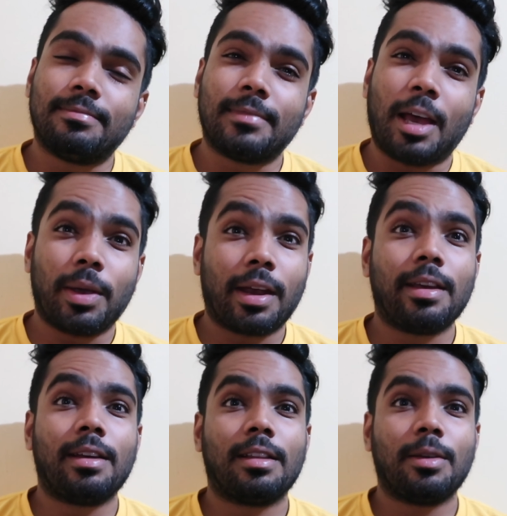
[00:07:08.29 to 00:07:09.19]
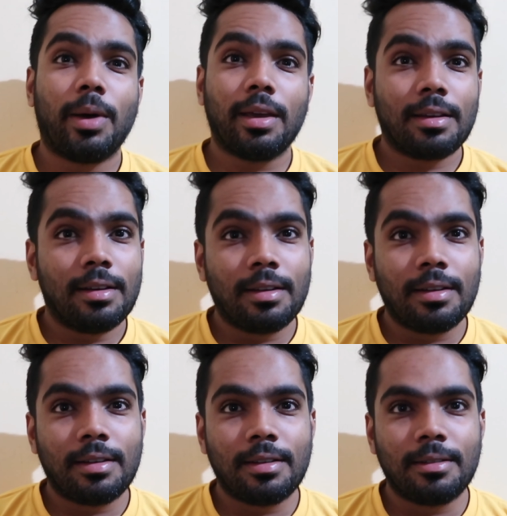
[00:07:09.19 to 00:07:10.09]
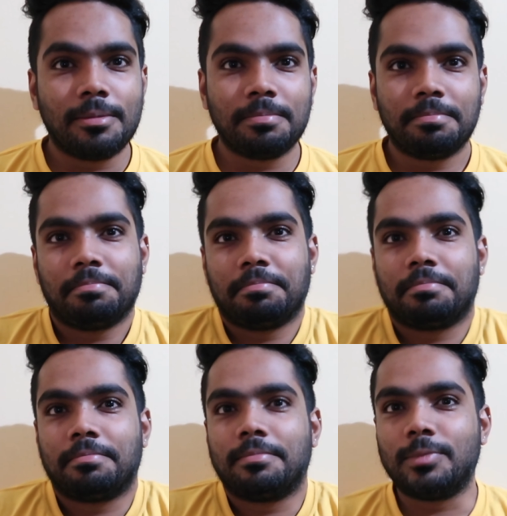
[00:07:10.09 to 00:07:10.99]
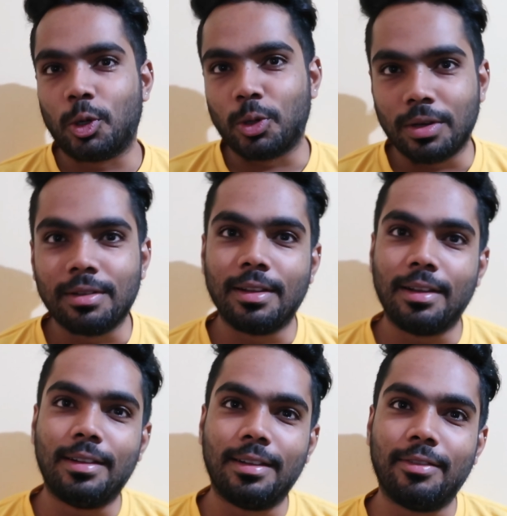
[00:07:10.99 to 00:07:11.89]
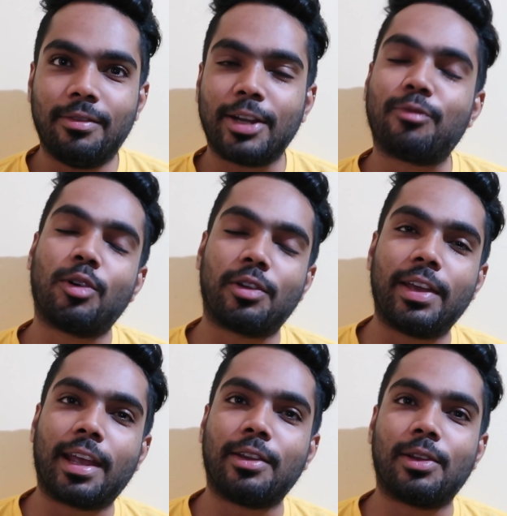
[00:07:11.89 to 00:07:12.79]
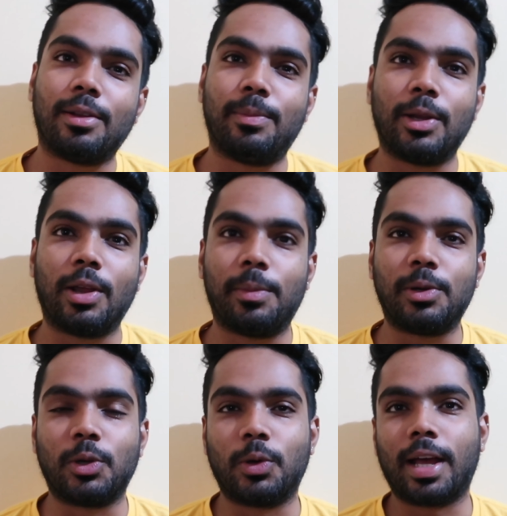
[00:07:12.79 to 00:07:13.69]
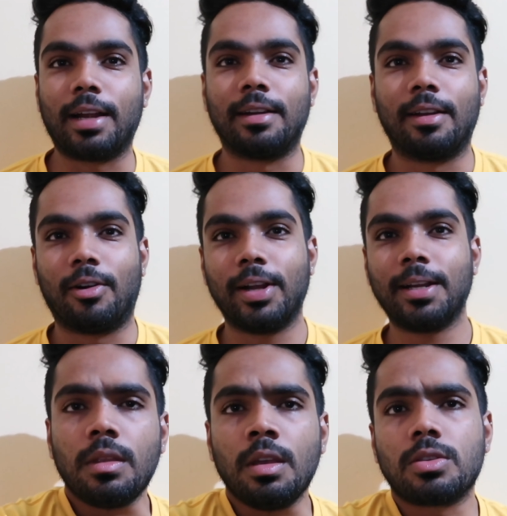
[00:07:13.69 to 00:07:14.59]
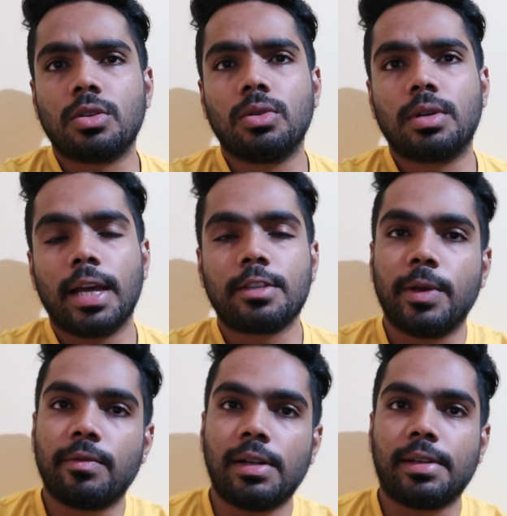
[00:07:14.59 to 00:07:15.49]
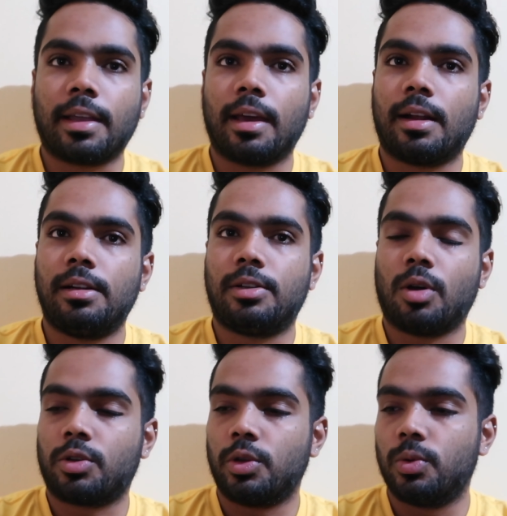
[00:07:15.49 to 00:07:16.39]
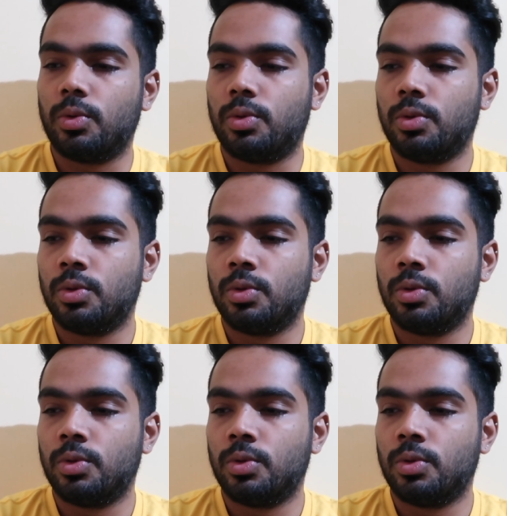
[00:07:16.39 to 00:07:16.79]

Am I getting another bike? Don't know. Wait for a week and you'll be able to know that. Alright, so guys, meanwhile, take care. I'll talk to you